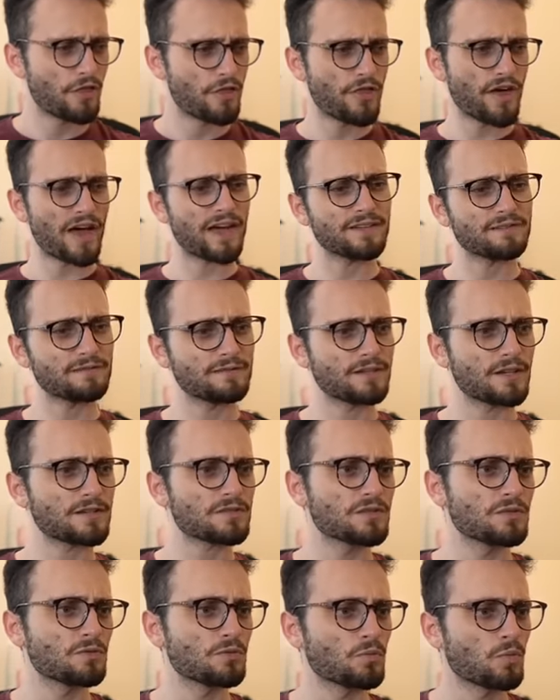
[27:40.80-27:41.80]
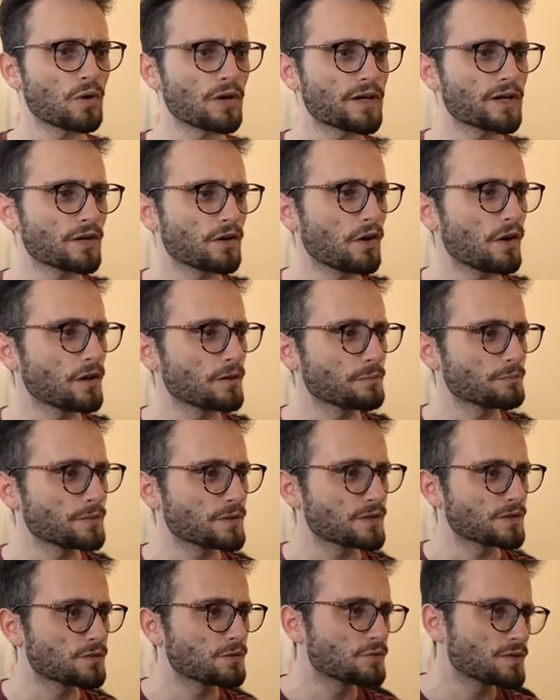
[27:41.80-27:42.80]
That doesn't work at all,
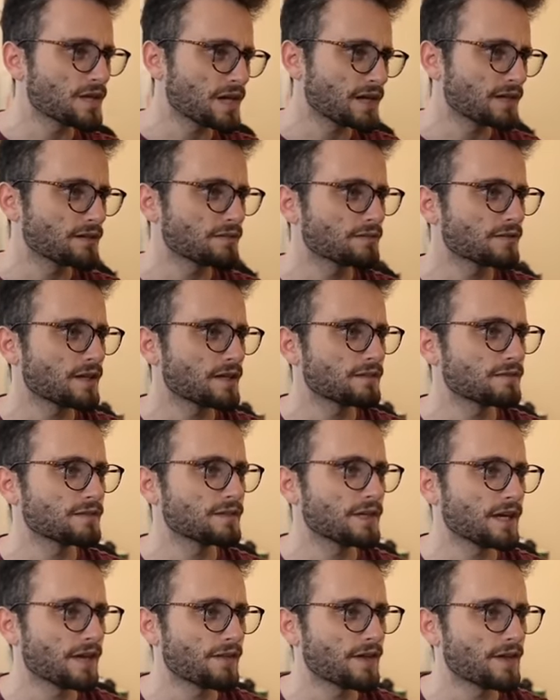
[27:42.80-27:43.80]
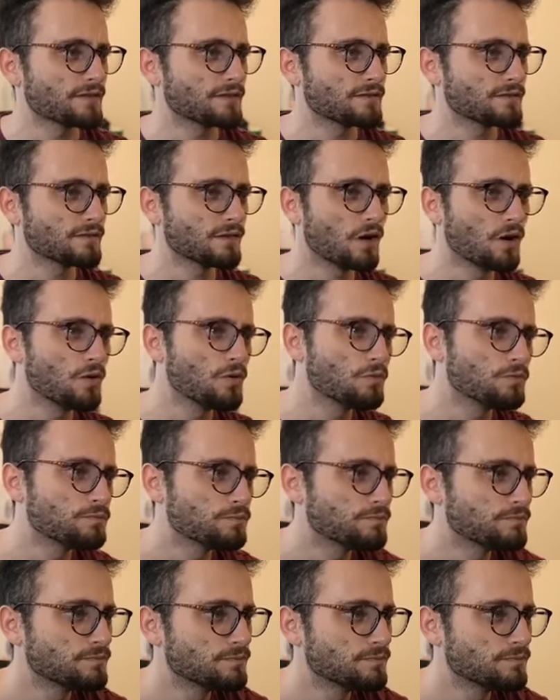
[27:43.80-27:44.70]
because you take. That, yeah, that... Oh.